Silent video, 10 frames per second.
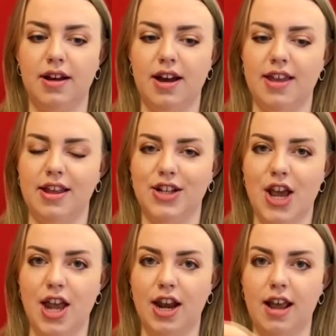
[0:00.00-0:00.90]
and then
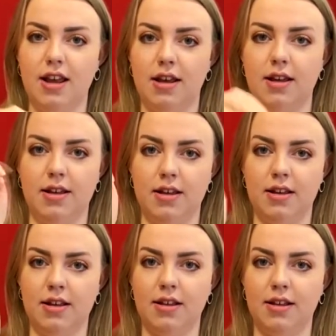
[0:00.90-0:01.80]
turning it
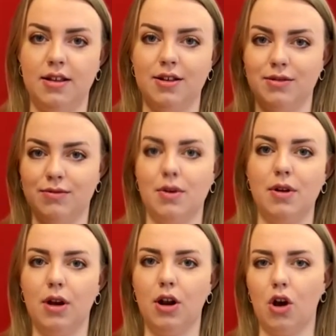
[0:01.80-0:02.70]

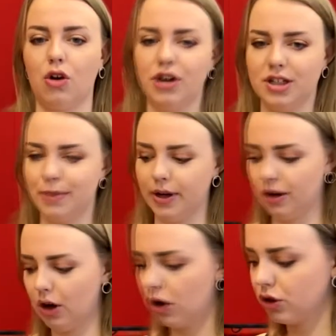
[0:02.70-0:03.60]
a lot crisper and a
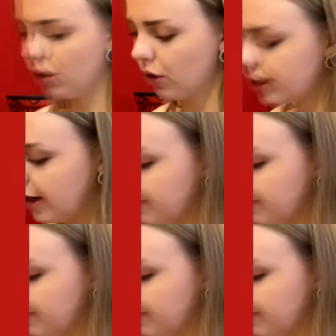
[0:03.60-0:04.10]
lot shorter.